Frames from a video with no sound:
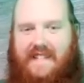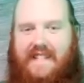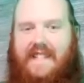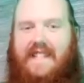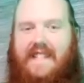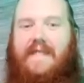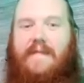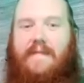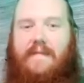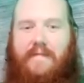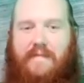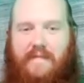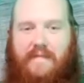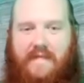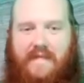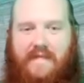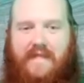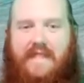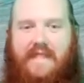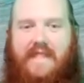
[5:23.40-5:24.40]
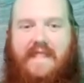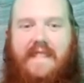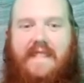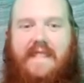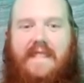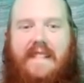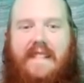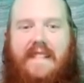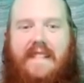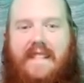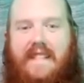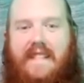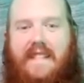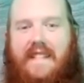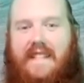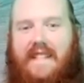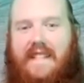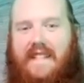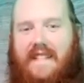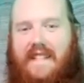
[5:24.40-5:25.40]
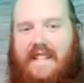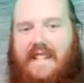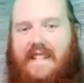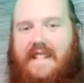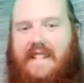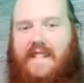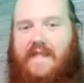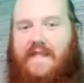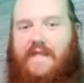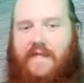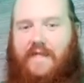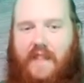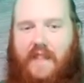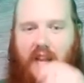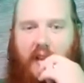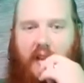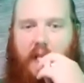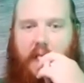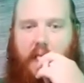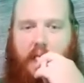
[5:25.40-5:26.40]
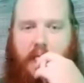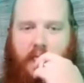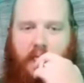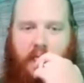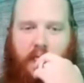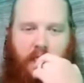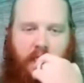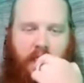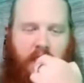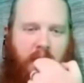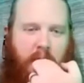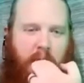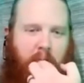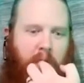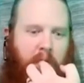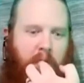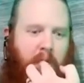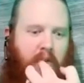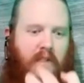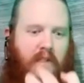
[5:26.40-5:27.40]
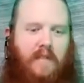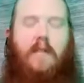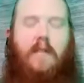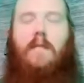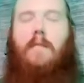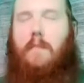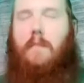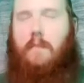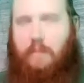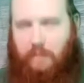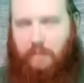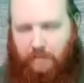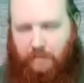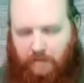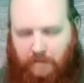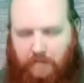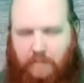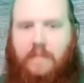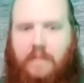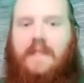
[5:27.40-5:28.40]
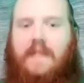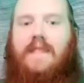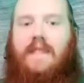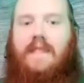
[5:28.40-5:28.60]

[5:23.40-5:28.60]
(not speaking)